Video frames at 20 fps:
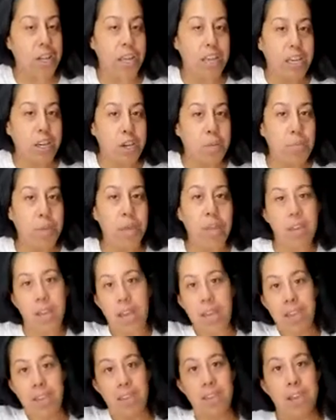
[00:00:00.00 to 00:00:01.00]
can
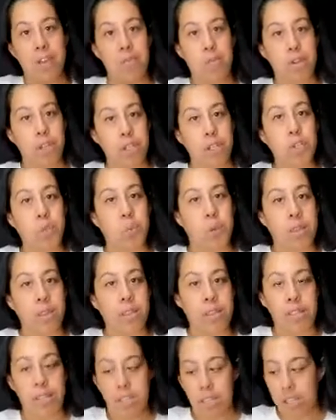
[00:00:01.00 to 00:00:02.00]
get really sweet,
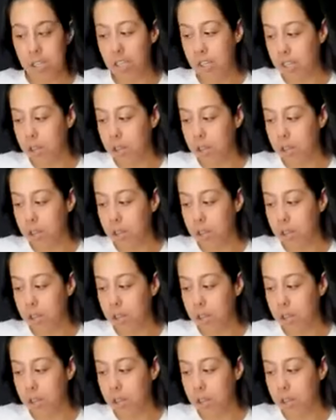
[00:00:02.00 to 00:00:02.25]
this dish,